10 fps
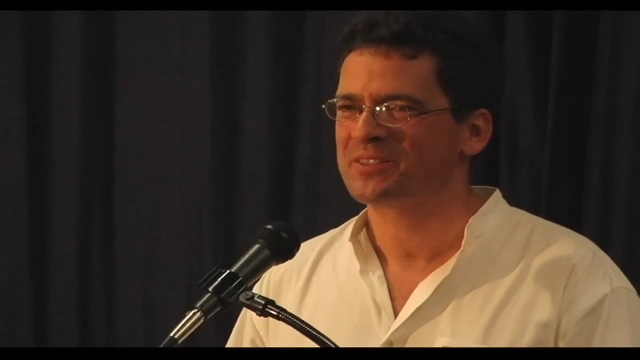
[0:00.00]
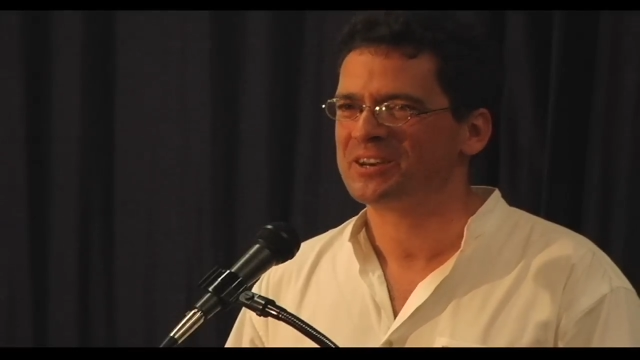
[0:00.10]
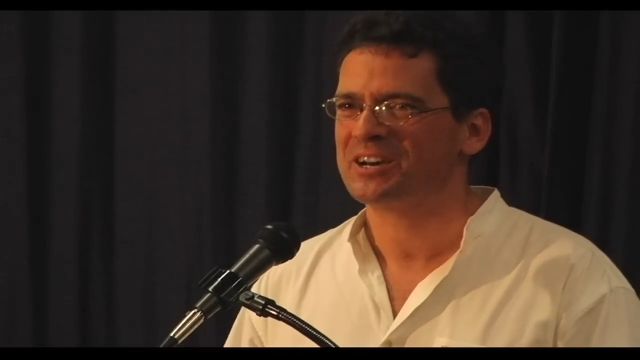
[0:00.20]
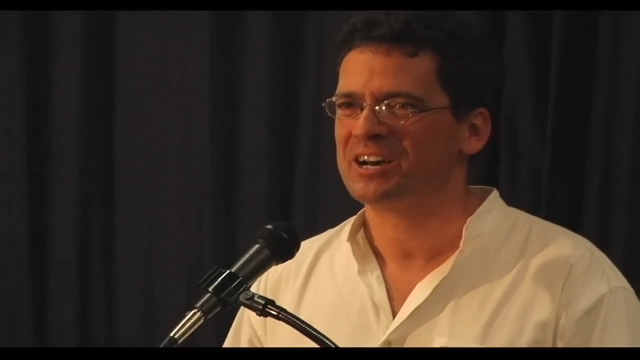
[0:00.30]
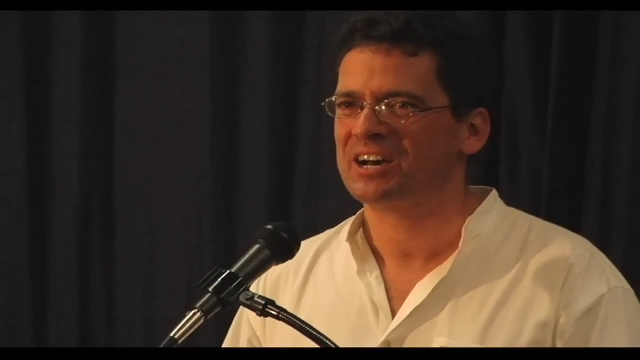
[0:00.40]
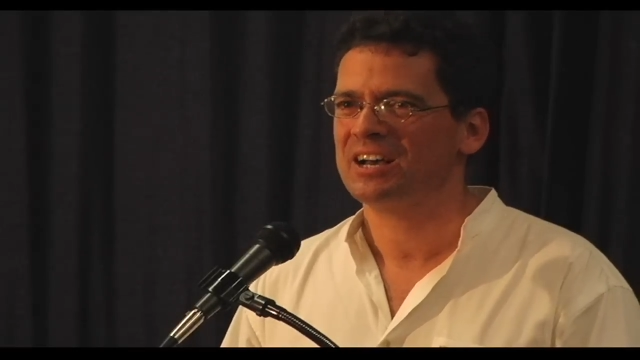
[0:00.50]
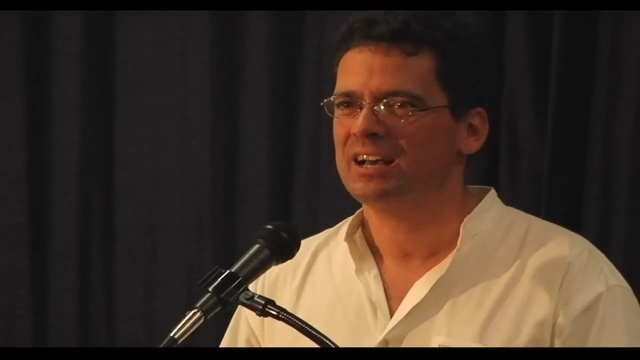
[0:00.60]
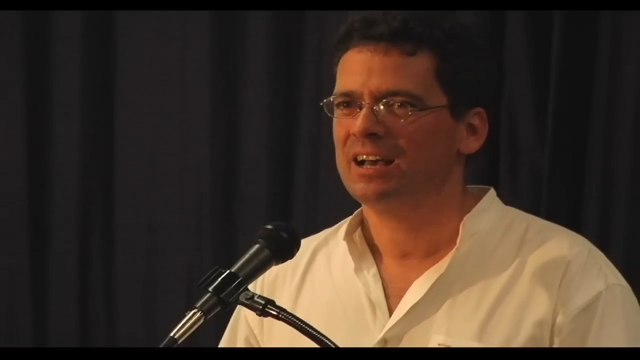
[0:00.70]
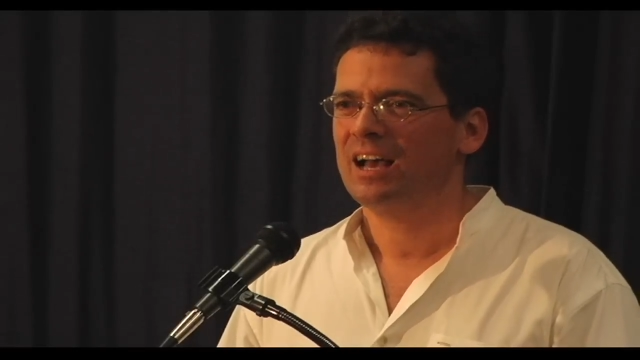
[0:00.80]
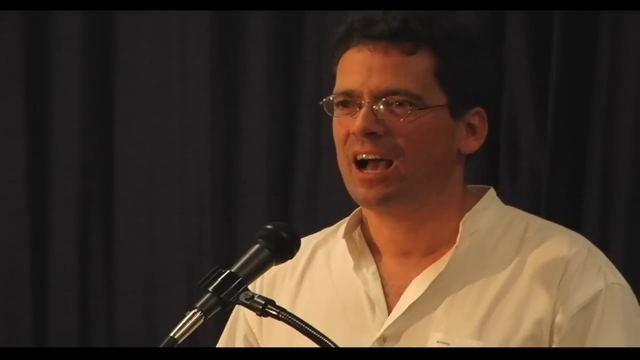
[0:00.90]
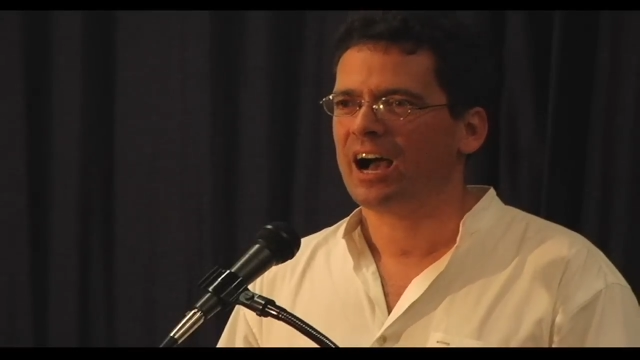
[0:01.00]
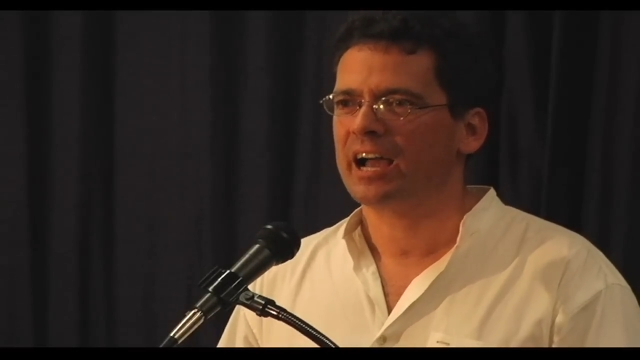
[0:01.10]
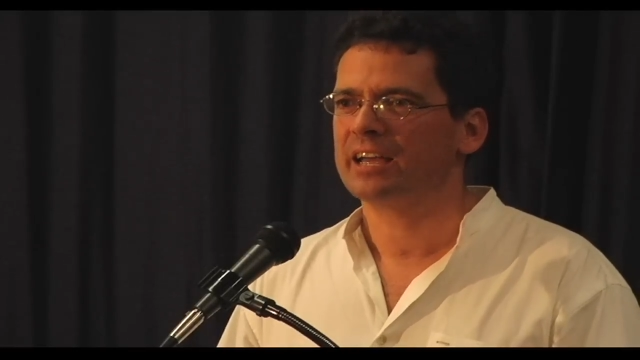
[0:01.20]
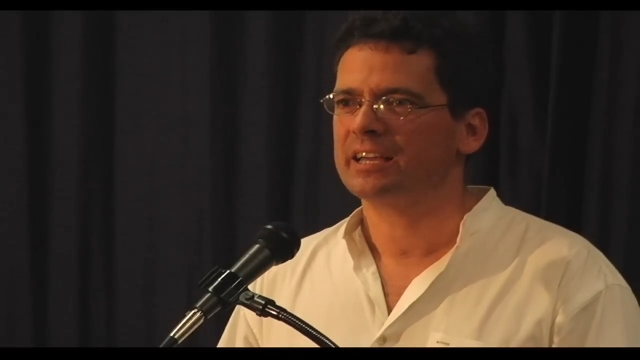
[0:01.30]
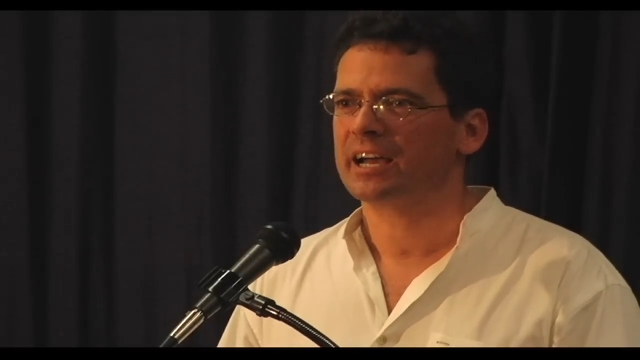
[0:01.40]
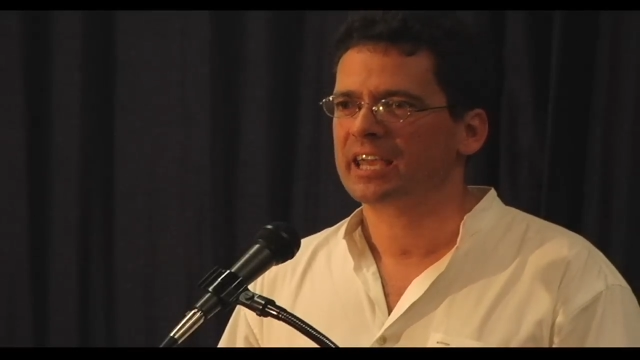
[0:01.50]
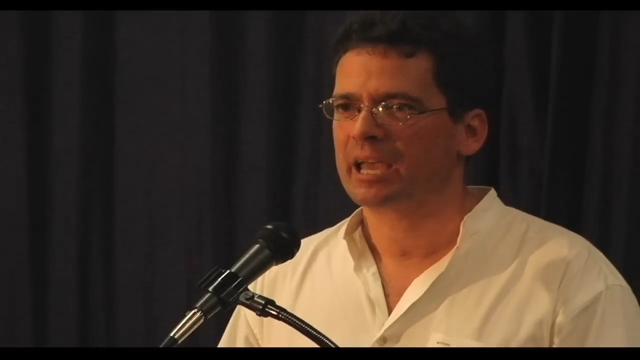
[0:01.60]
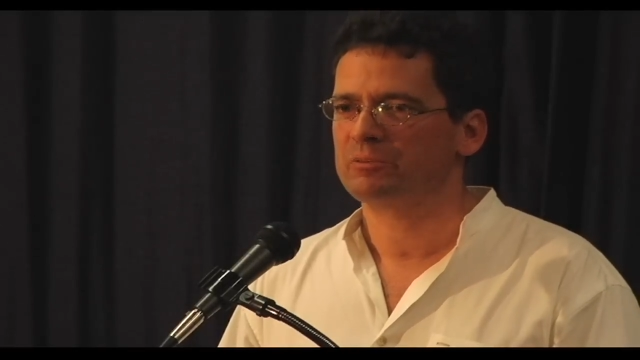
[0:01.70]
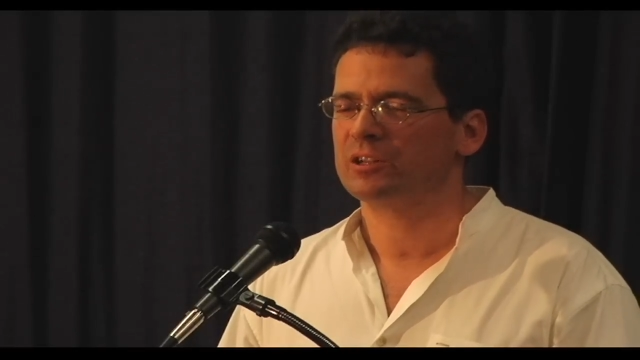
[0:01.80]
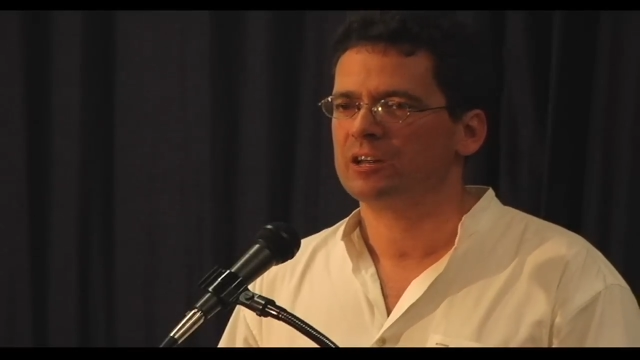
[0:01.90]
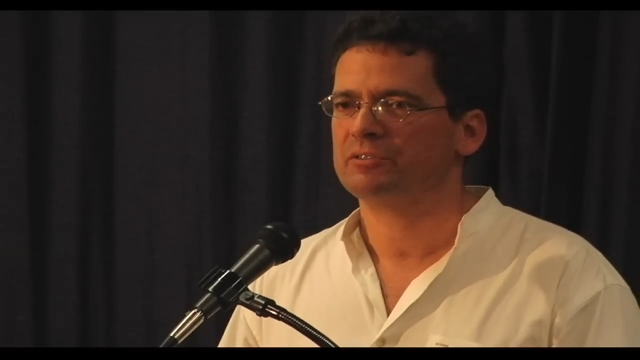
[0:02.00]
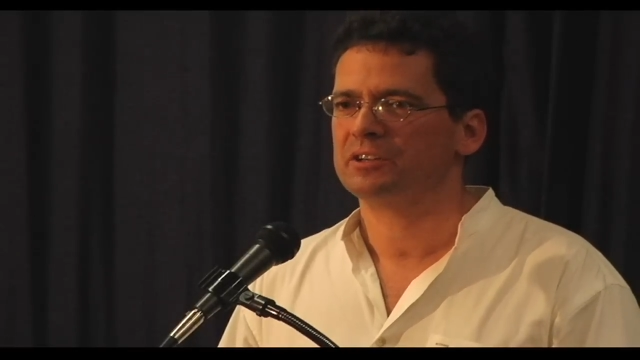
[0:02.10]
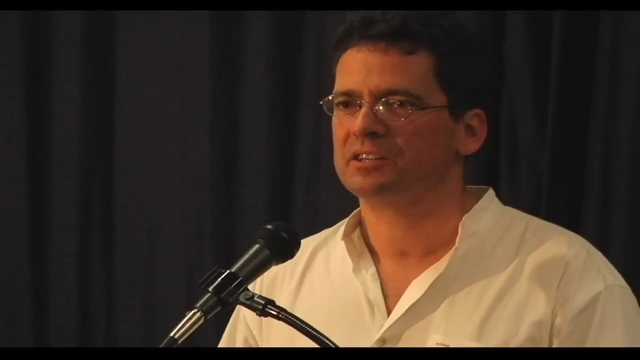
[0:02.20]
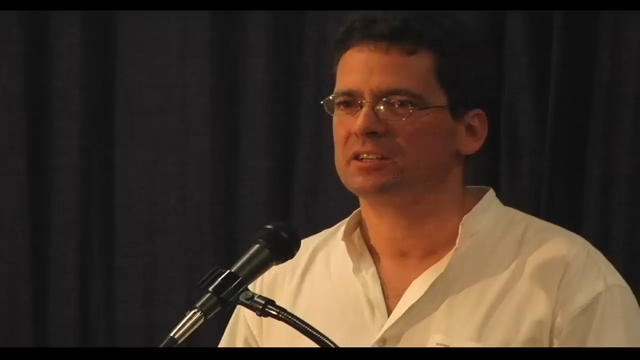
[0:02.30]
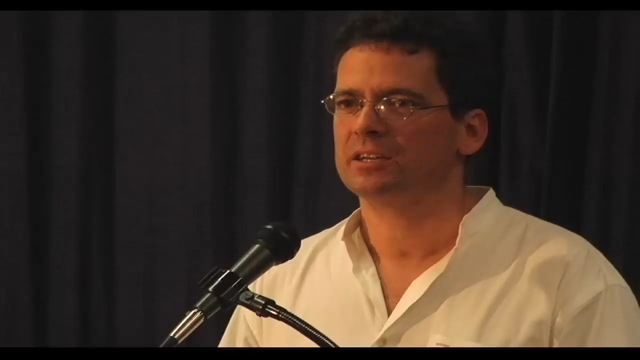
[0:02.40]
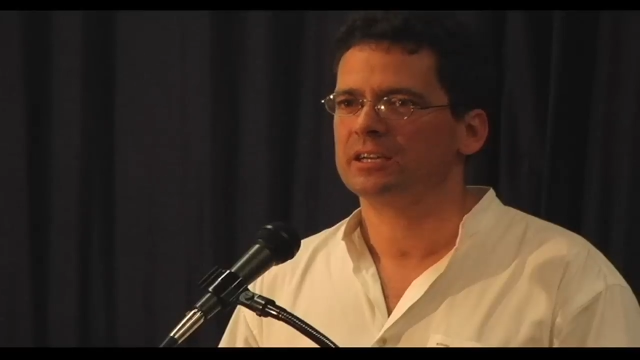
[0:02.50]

uh, I, I came to love it. Uh,